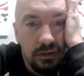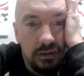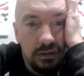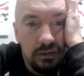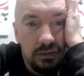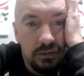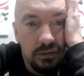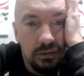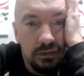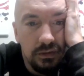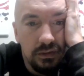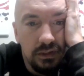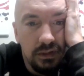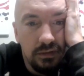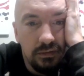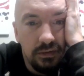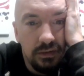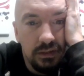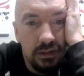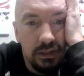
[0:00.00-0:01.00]
So there's
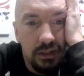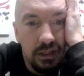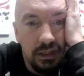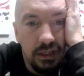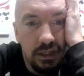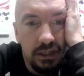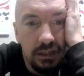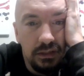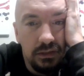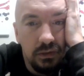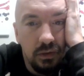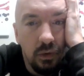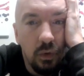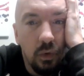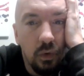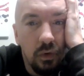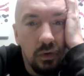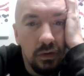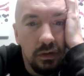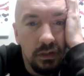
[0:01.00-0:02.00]
definitely an 8
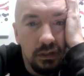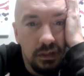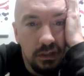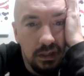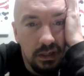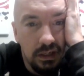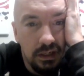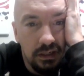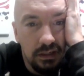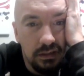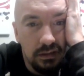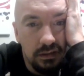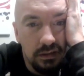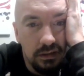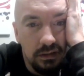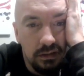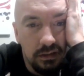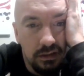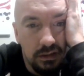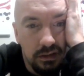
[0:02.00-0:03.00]
or a 9
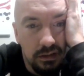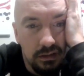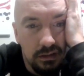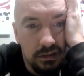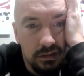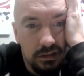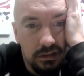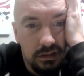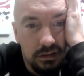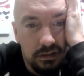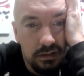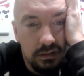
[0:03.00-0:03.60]
on this,